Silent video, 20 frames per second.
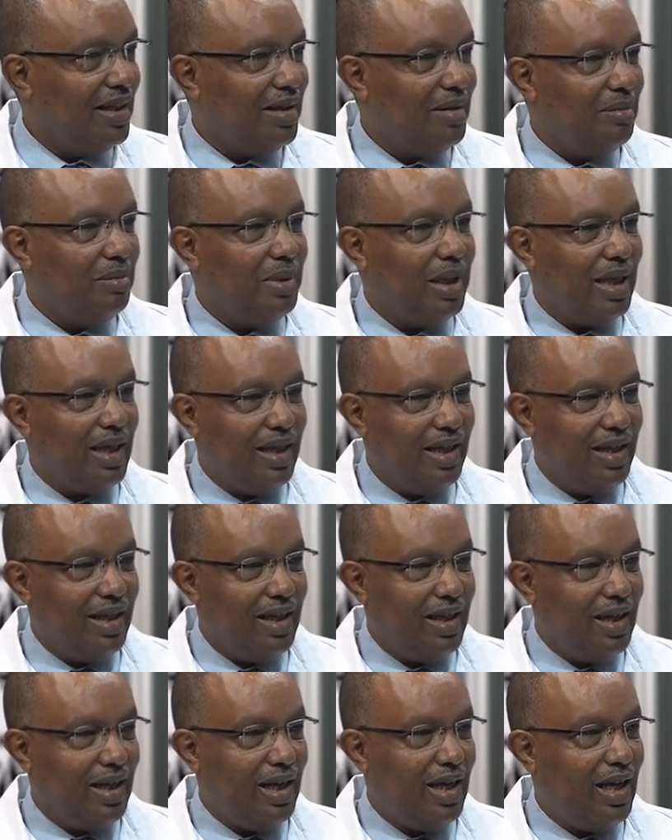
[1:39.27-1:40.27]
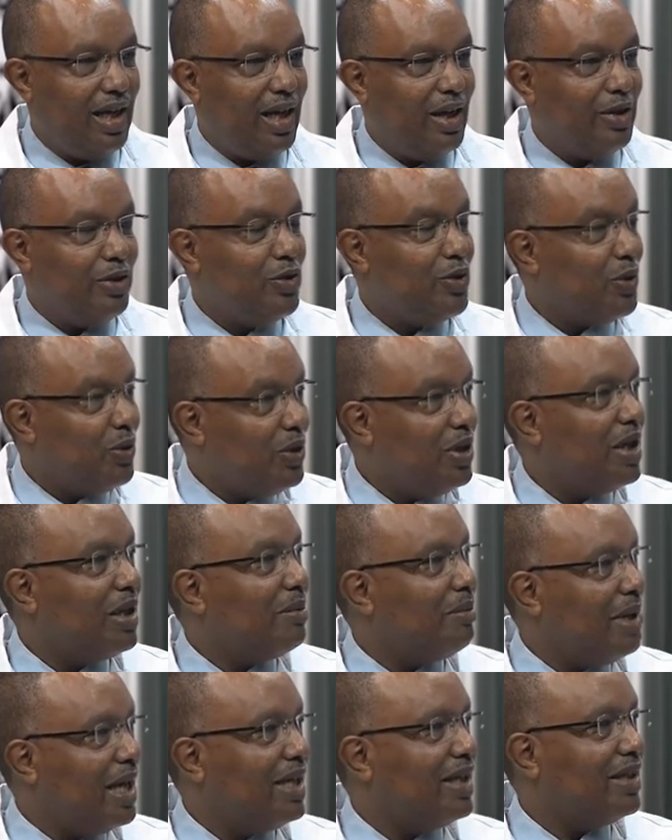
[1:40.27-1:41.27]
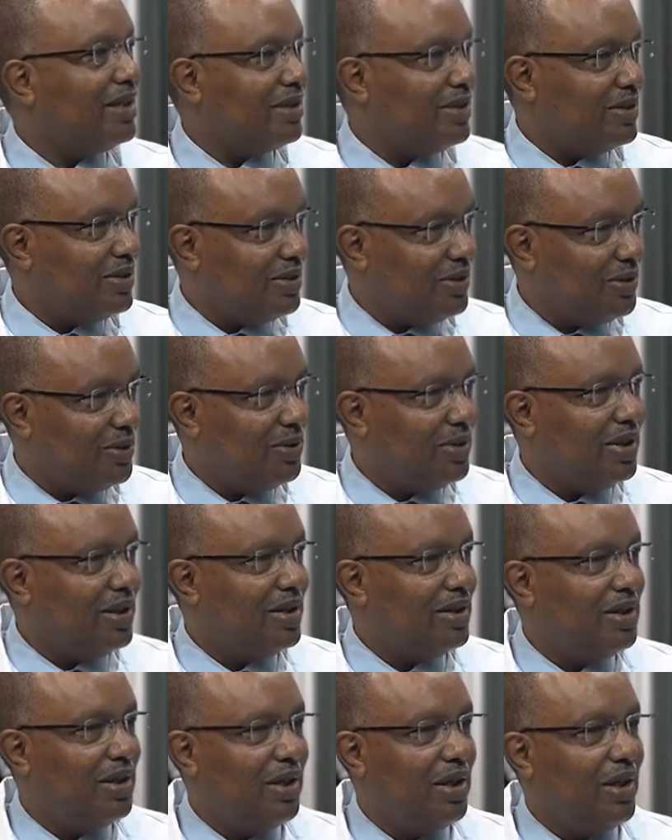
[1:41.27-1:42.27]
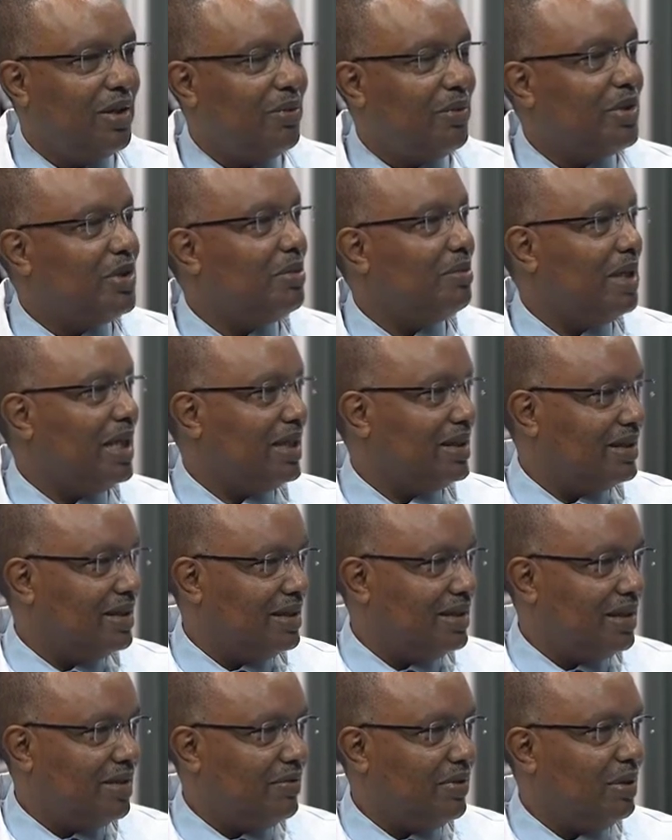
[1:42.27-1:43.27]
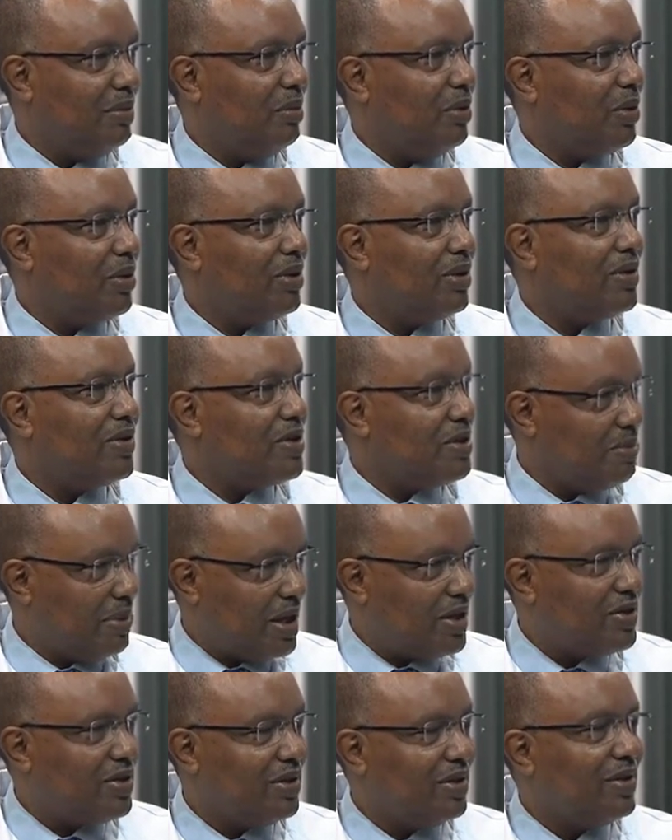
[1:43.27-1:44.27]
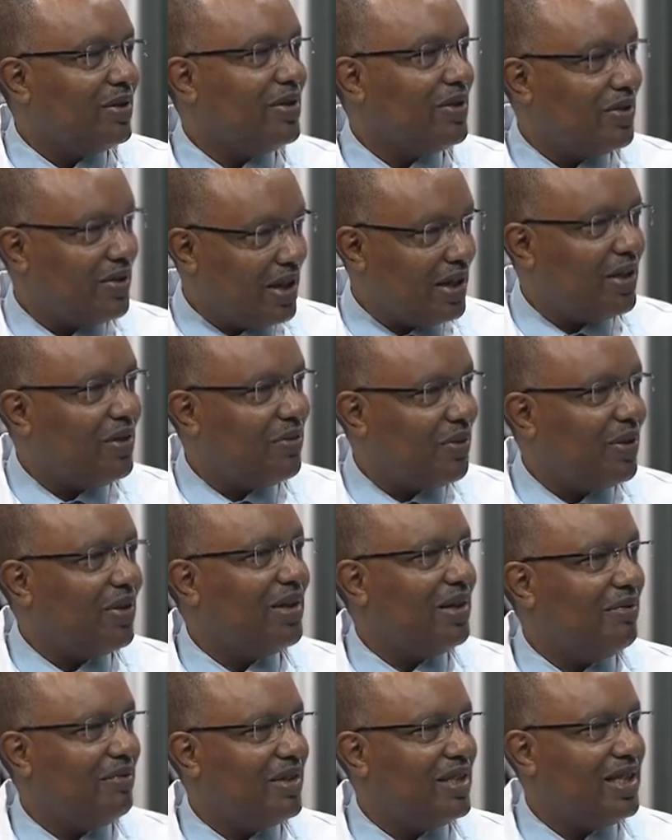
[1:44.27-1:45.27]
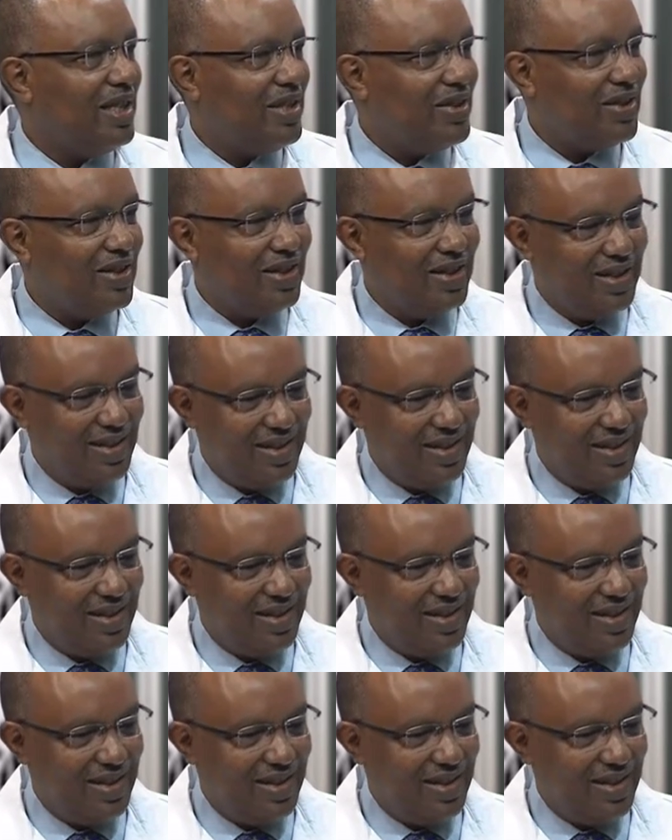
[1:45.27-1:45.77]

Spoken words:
by a junior medical student, which makes it even more special. Thank you for the invitation.